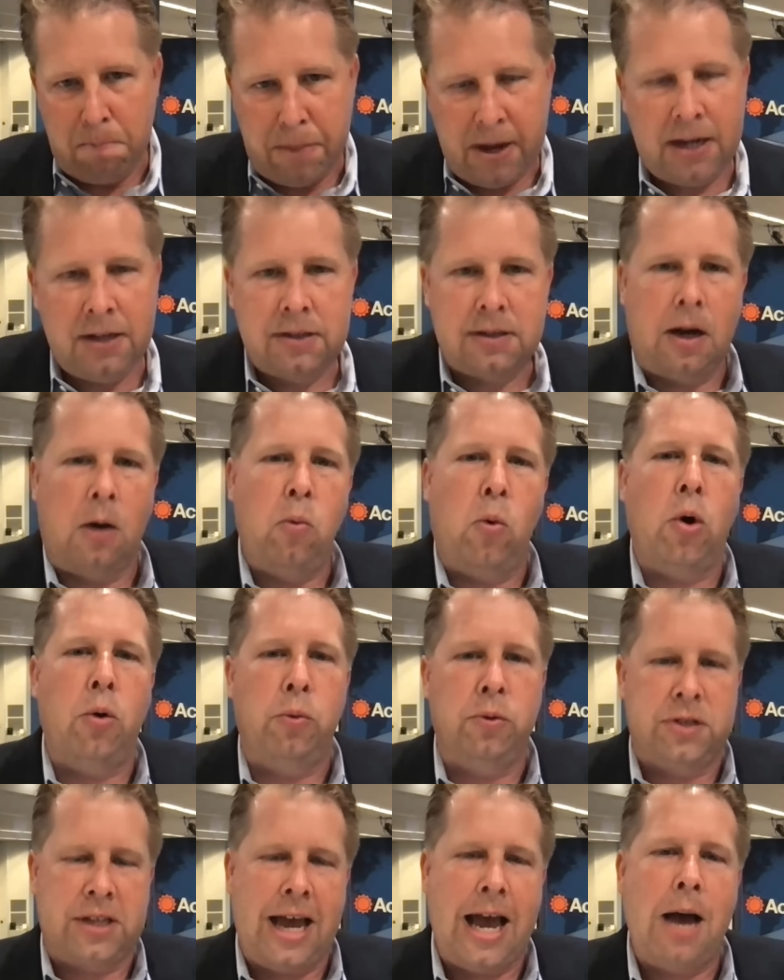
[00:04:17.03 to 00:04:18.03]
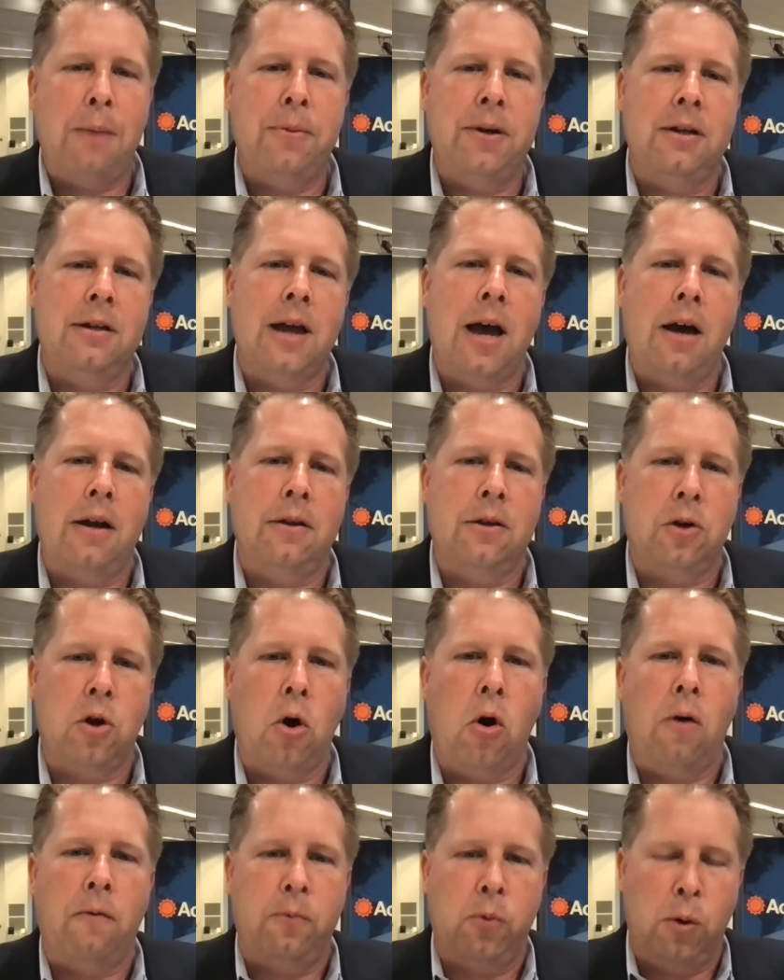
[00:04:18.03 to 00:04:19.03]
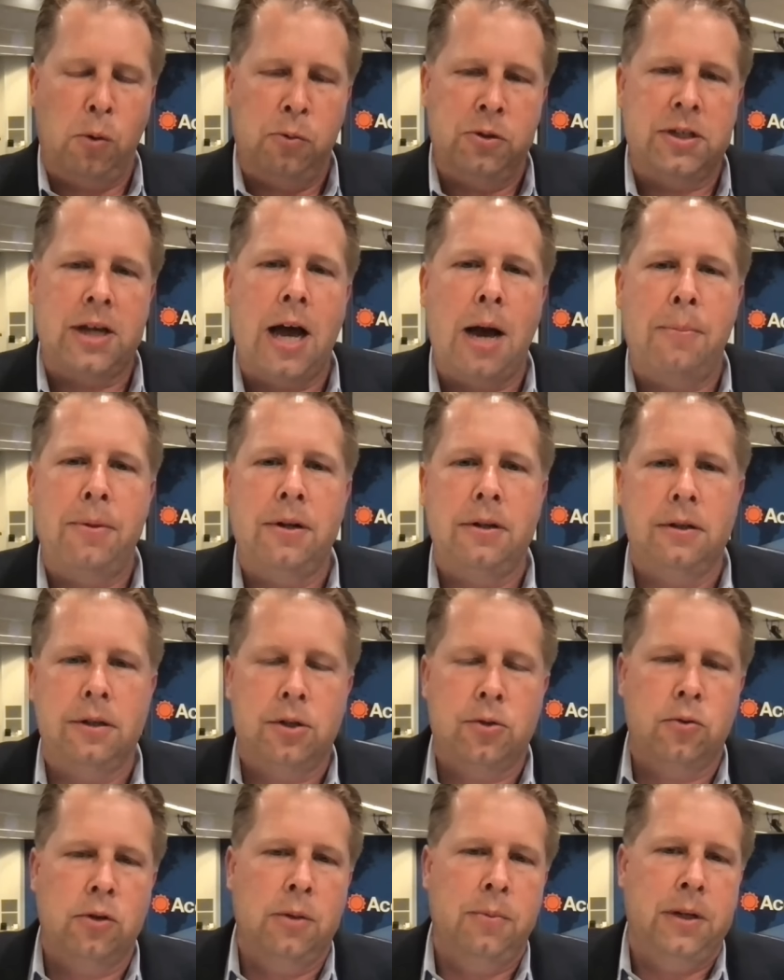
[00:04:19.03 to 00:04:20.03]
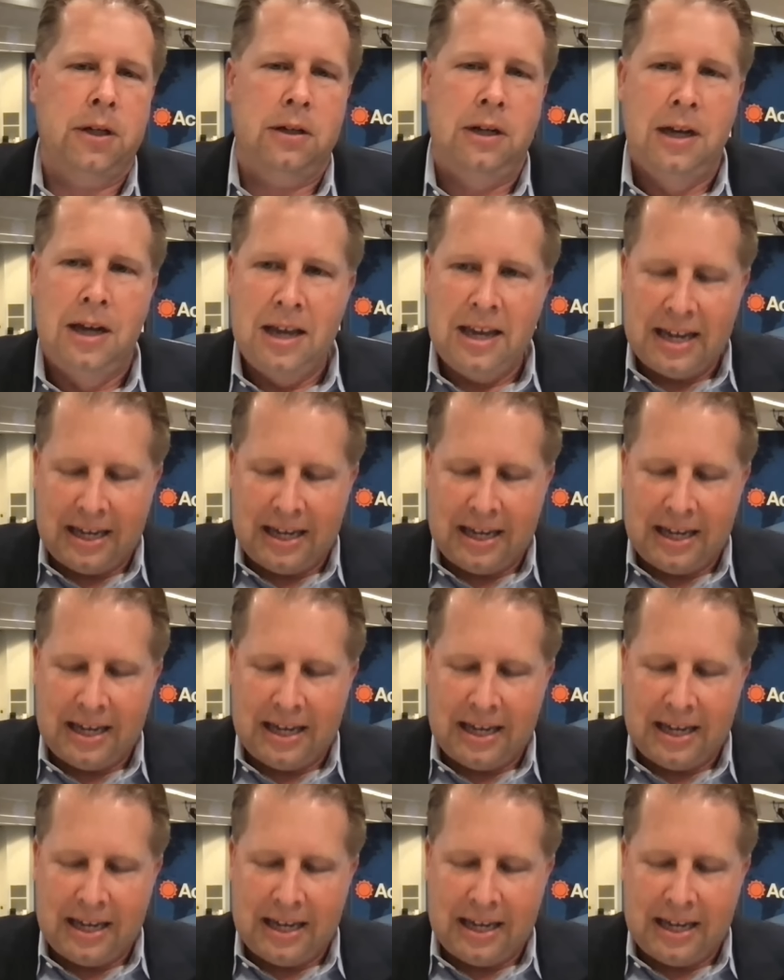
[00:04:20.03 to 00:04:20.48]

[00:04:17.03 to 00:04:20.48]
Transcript: based on what was happening down in the Gulf, what was happening in the Caribbean.